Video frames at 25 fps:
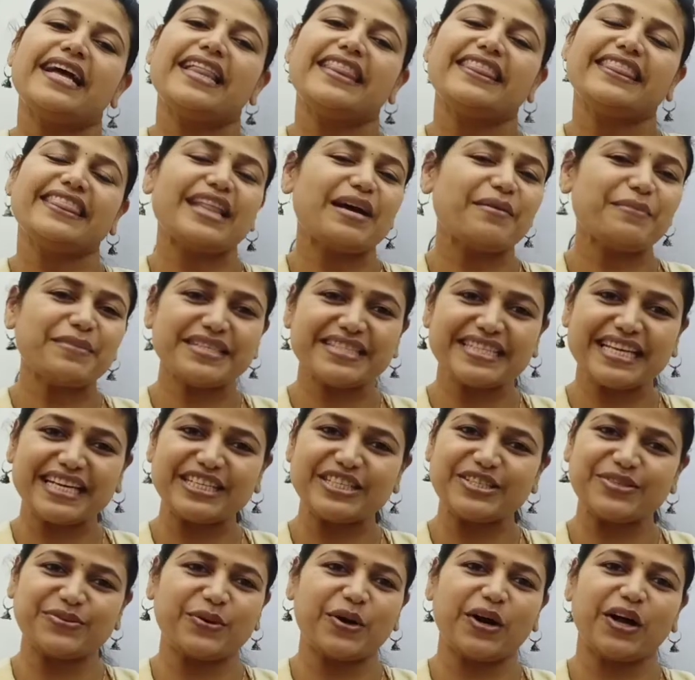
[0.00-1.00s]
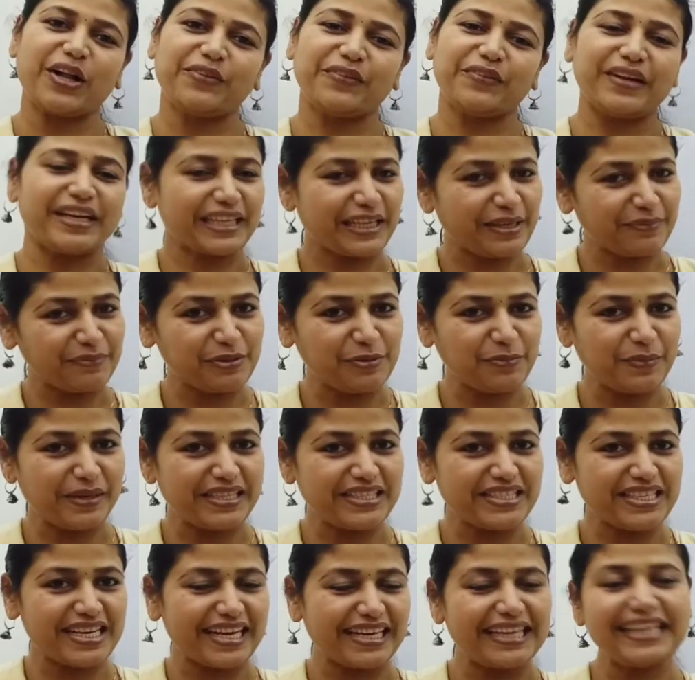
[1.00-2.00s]
Namaste to all. Welcome to my
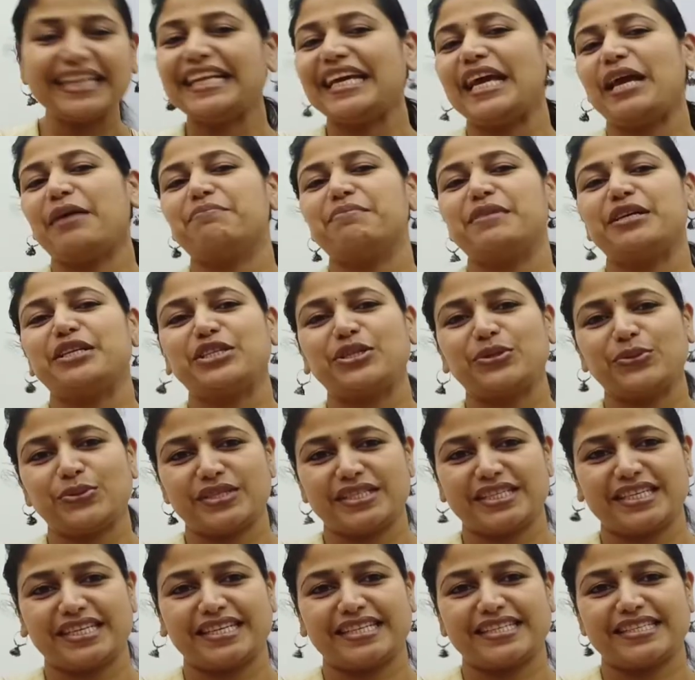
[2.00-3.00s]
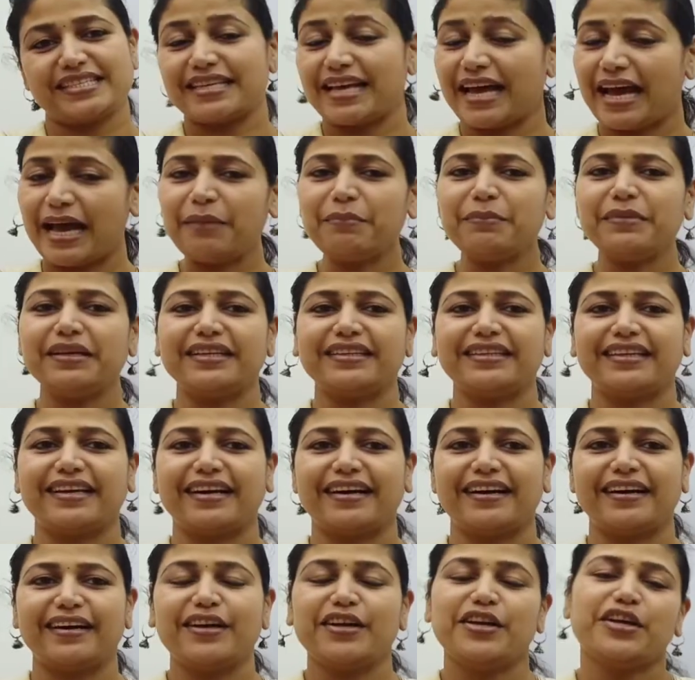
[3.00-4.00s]
channel MA Tuitions. I'm
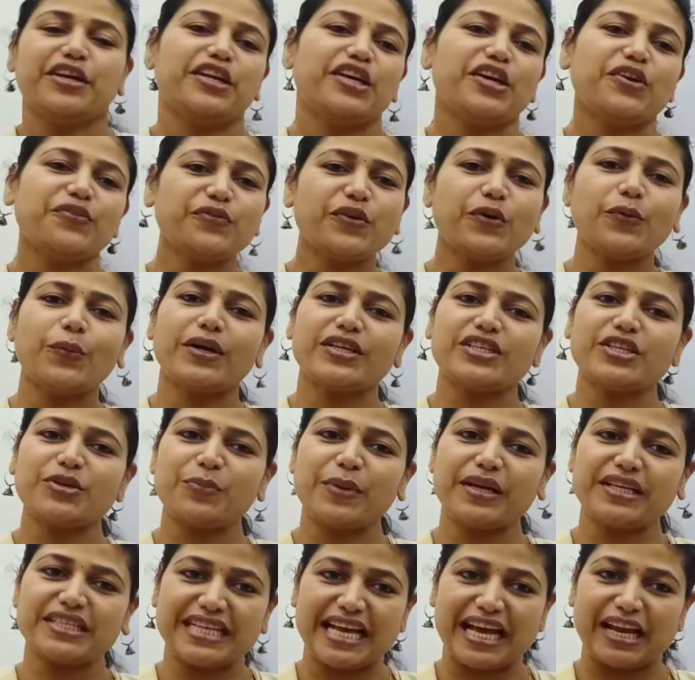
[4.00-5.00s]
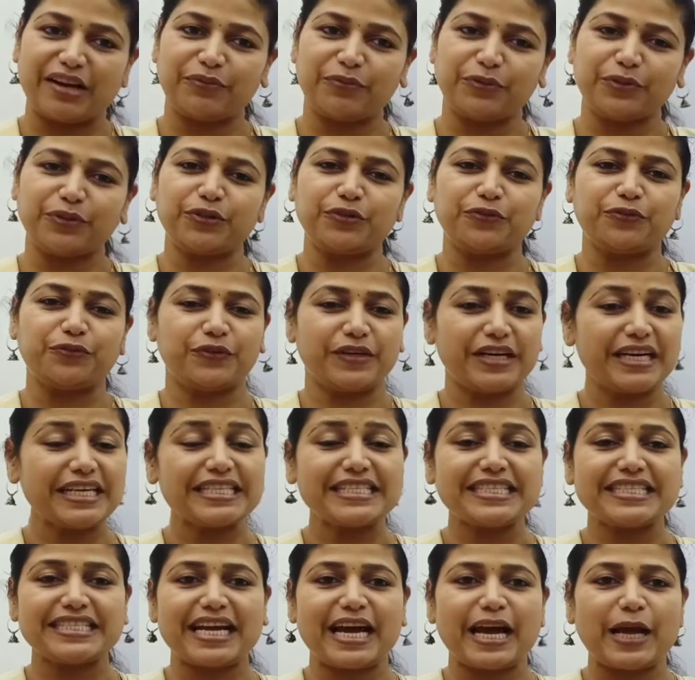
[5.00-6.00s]
Rita. If you're watching my channel for the
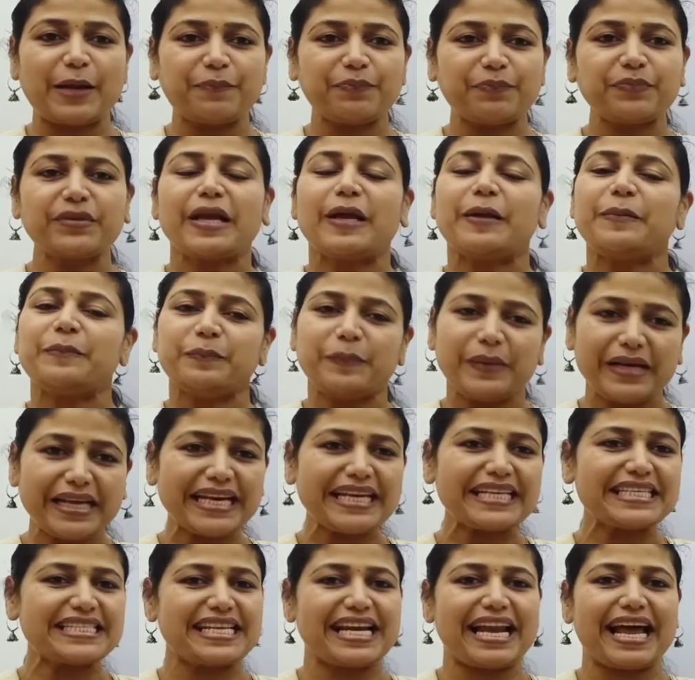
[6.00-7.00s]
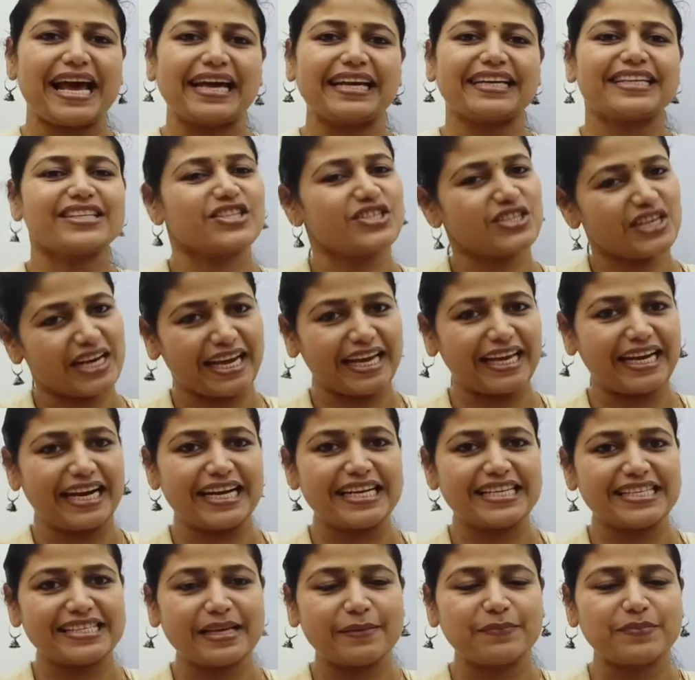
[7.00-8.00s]
first time, please like, share
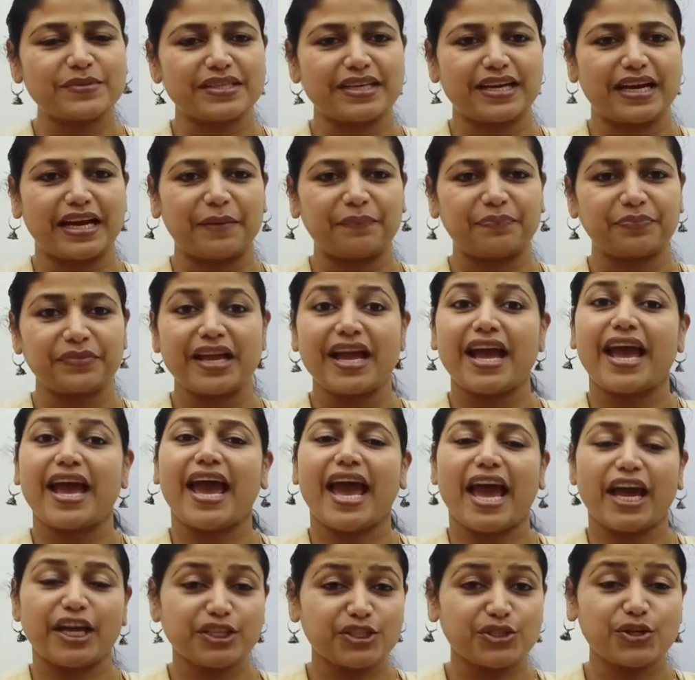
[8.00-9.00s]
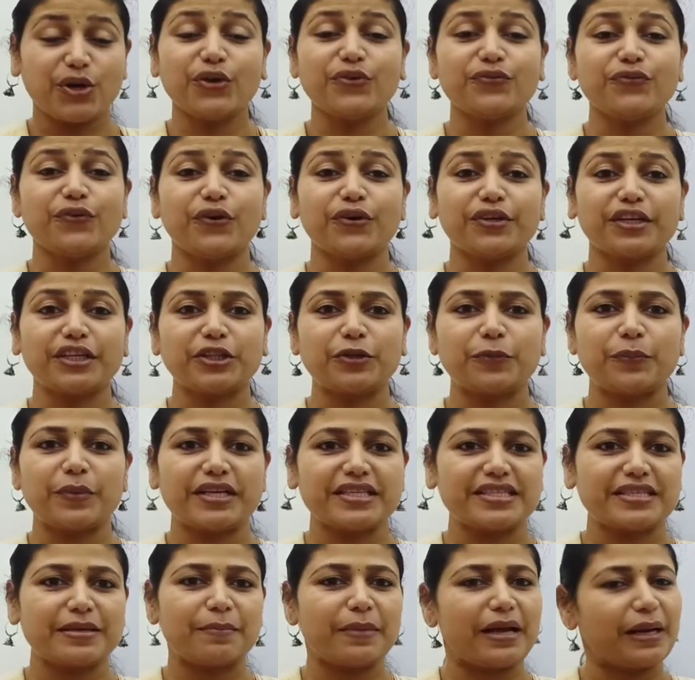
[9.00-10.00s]
and subscribe. And don't forget to press
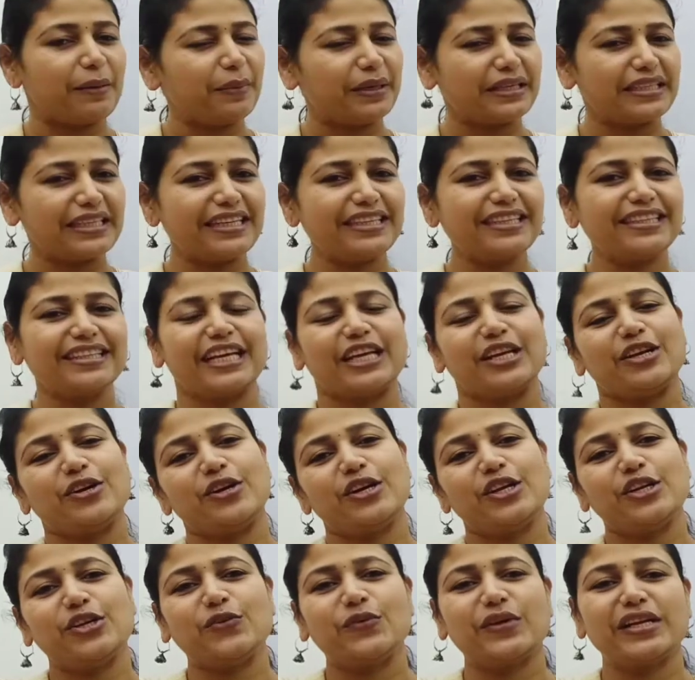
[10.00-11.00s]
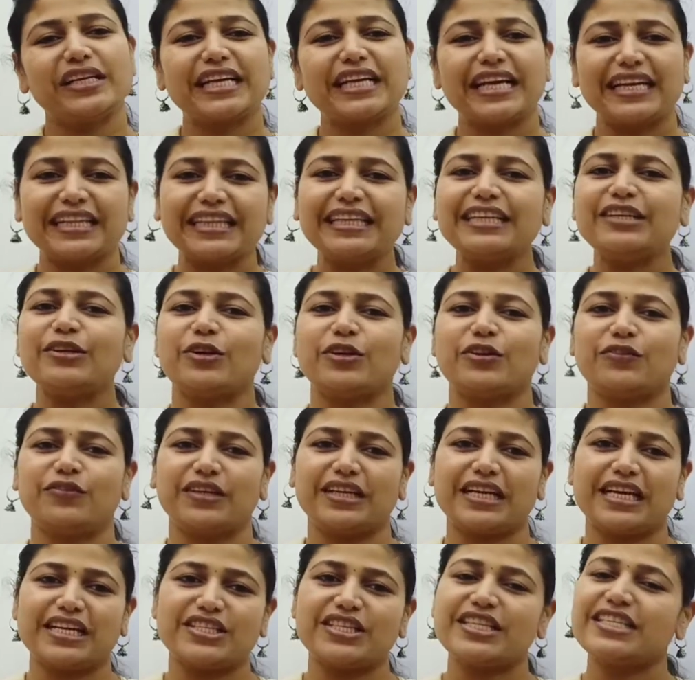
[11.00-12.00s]
the bell button, then only you will get the
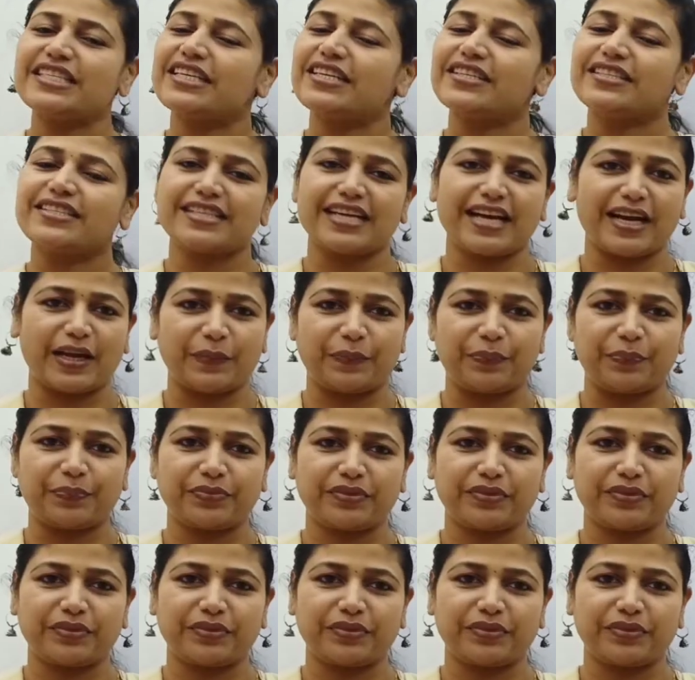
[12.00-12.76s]
notifications on time.